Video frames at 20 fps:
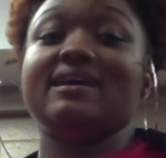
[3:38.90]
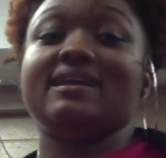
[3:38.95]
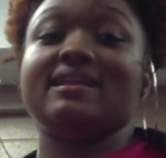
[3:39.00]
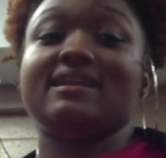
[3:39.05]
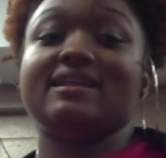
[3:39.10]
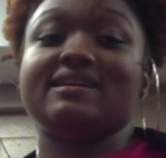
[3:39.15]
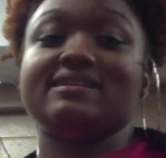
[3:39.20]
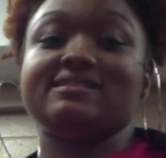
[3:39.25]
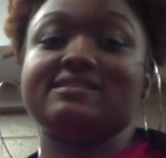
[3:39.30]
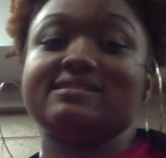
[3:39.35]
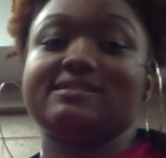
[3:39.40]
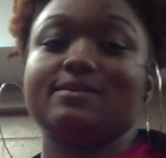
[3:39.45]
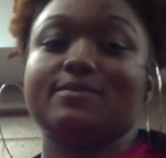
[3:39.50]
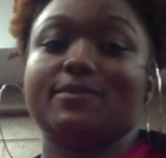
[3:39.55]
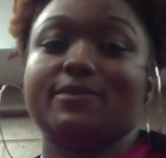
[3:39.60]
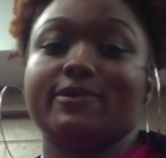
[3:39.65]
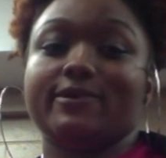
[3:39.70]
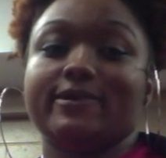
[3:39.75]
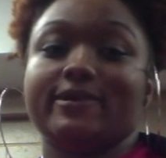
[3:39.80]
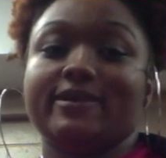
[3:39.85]
This is
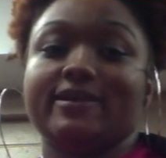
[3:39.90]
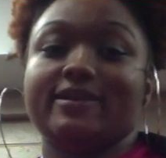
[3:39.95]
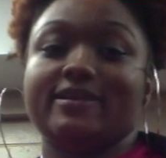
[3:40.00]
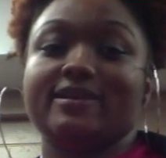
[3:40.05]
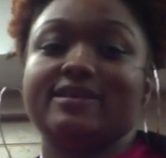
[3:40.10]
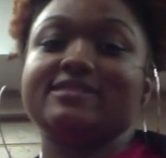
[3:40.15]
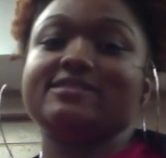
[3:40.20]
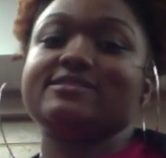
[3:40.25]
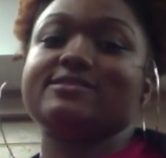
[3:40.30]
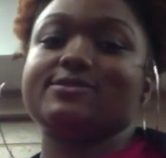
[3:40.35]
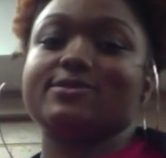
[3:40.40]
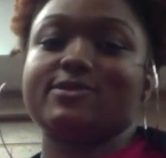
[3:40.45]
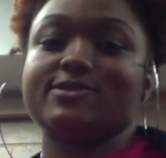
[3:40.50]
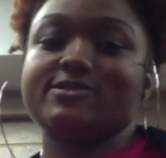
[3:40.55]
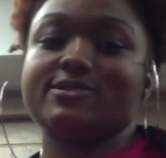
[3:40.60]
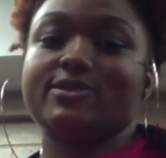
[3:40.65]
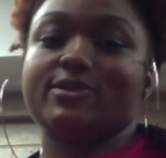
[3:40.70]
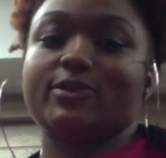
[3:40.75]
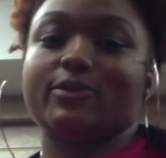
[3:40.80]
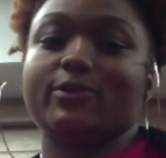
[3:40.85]
important. This is
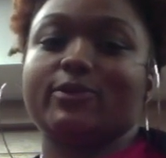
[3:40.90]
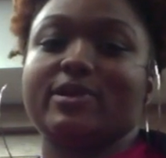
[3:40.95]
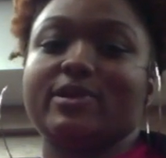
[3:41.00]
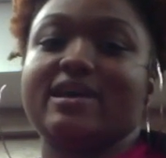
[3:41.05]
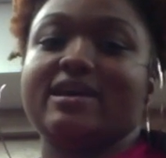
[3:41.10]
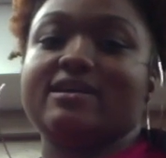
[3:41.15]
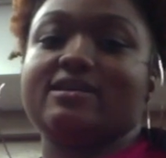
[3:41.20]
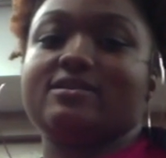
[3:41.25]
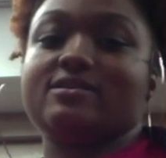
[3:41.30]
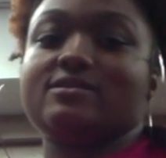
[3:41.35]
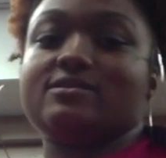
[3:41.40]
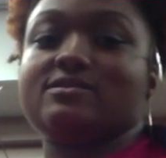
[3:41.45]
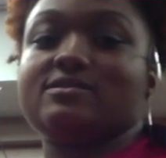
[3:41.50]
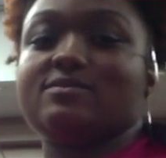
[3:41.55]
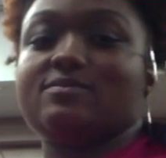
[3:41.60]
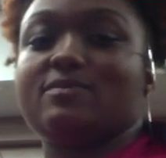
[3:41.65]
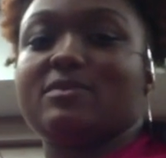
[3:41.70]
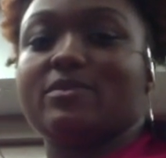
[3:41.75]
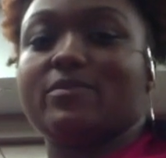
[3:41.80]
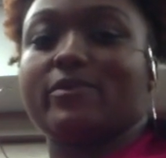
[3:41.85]
also known
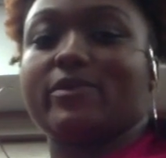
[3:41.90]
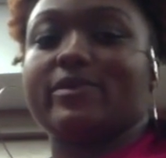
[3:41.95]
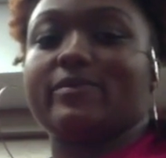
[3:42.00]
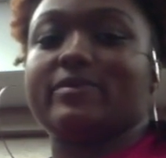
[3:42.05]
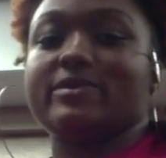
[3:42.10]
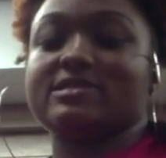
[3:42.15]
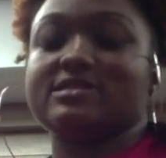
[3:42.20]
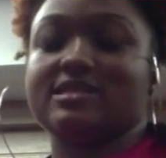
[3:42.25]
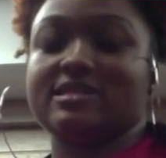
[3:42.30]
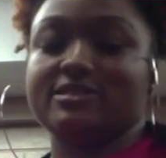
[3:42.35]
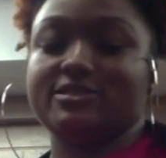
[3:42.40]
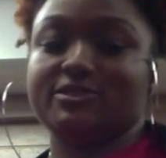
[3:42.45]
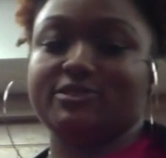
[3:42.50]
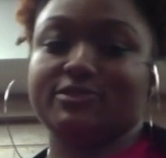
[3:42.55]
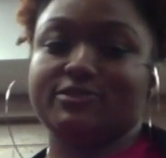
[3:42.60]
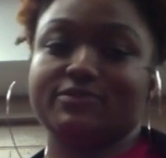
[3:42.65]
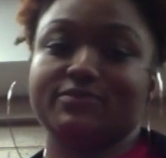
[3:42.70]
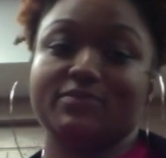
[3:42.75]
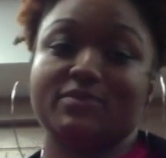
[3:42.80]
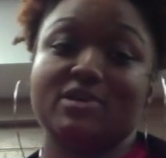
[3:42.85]
as membrane
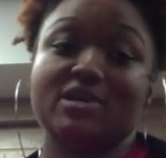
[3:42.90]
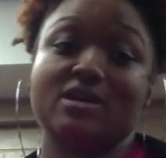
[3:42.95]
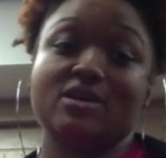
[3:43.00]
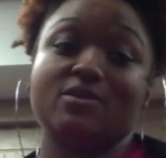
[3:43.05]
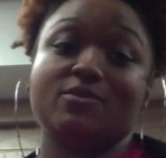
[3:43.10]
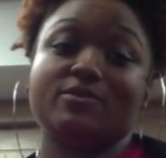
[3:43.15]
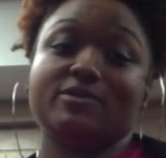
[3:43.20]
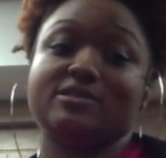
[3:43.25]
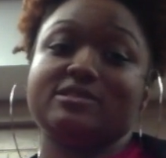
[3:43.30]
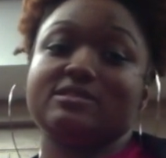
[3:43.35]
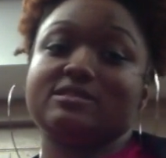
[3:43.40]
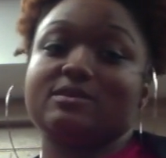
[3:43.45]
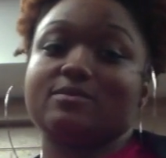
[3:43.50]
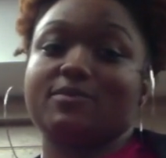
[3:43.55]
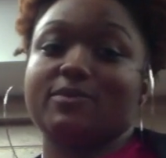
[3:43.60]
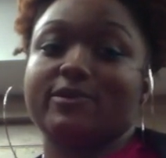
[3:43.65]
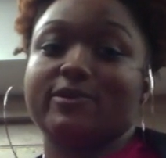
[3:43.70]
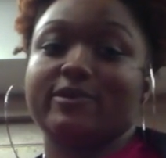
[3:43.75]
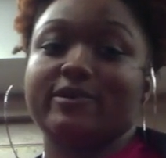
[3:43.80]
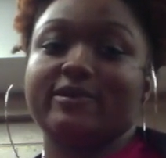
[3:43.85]
potential, which is
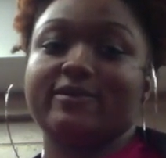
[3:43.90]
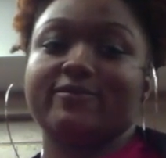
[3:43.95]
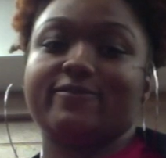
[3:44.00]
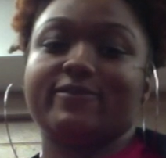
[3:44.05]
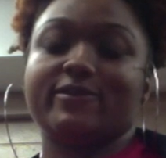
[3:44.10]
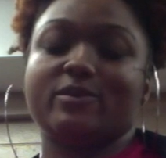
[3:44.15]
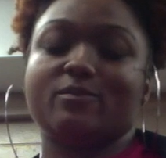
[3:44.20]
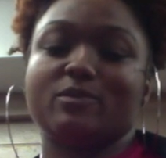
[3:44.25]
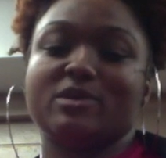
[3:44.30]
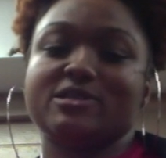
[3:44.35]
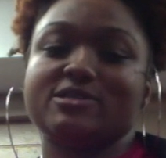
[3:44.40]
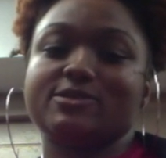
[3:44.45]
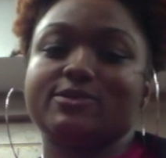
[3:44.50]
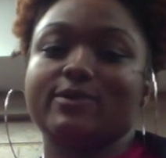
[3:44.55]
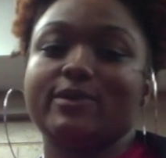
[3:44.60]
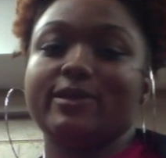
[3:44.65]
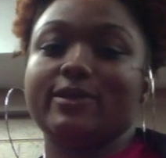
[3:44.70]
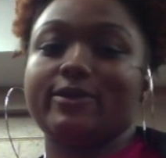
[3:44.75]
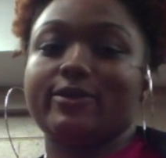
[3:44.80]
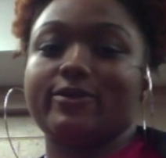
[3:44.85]
important for muscle
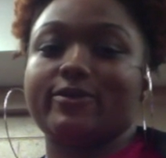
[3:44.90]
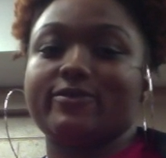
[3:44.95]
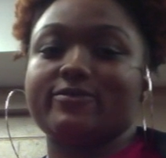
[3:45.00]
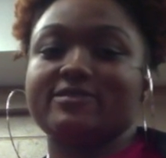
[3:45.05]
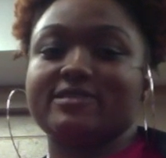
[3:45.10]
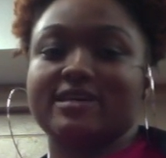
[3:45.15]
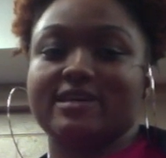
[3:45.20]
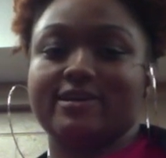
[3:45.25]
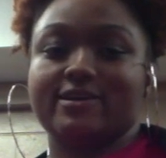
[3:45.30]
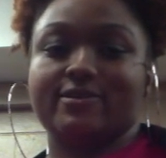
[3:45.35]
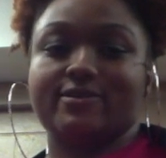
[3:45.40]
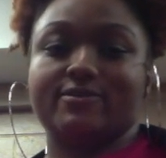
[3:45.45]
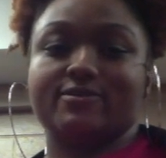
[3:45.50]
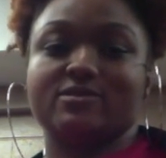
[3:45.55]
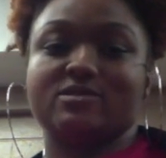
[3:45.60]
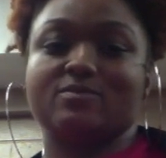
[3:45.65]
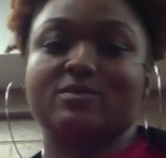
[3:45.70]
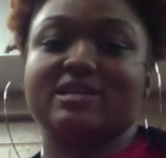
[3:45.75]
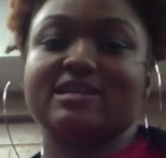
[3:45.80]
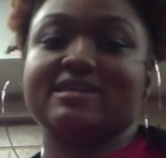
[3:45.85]
and nerve
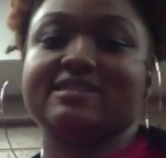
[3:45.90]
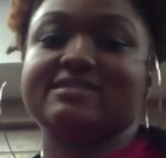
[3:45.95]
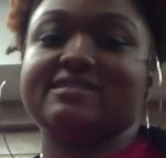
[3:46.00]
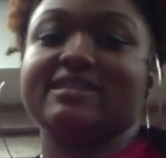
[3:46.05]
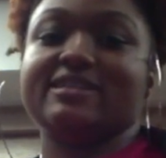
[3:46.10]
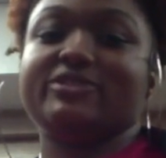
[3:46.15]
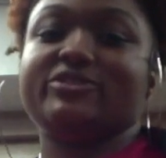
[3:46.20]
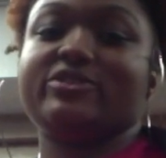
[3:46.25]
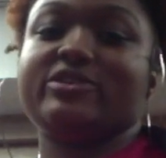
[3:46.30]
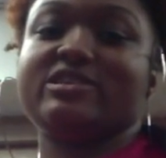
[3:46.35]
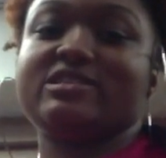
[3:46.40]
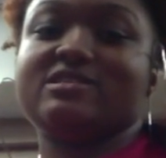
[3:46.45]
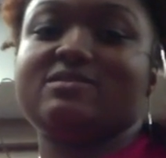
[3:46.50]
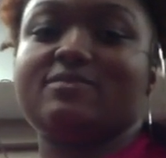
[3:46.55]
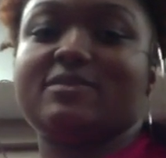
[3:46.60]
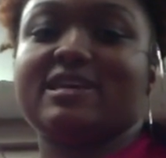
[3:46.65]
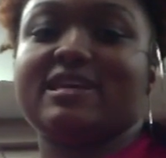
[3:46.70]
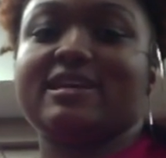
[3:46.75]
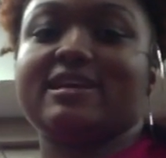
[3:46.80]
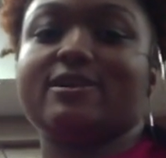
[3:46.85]
cells because they
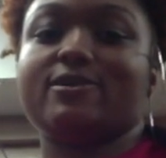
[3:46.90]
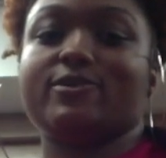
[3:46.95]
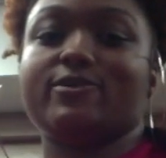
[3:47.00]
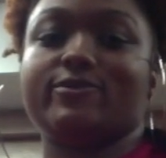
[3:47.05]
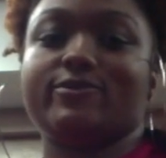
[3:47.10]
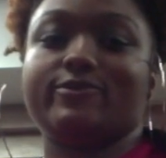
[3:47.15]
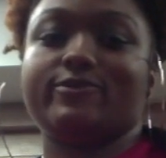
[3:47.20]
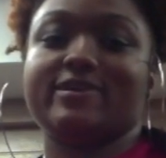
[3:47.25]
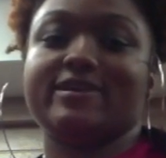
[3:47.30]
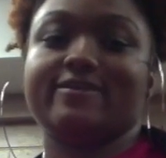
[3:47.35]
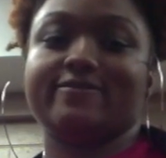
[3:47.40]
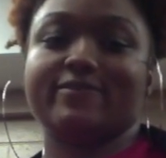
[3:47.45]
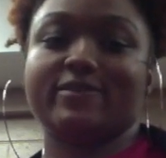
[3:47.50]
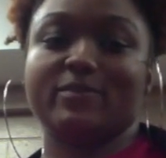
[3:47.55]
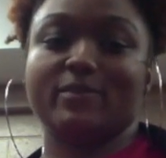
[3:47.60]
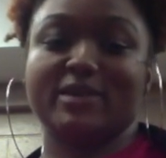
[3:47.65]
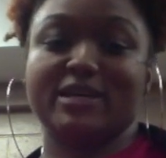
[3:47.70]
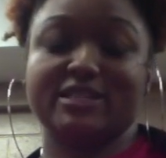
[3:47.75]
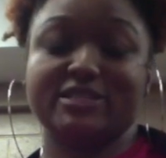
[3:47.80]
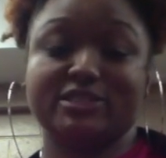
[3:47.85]
transmit and code
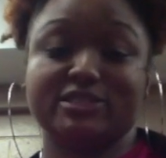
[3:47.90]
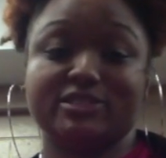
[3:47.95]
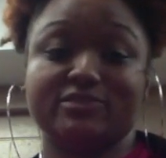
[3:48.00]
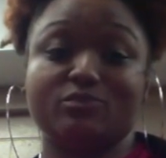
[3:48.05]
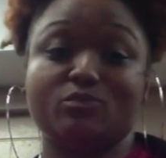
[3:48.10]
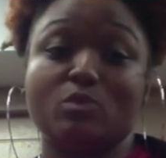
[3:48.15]
information.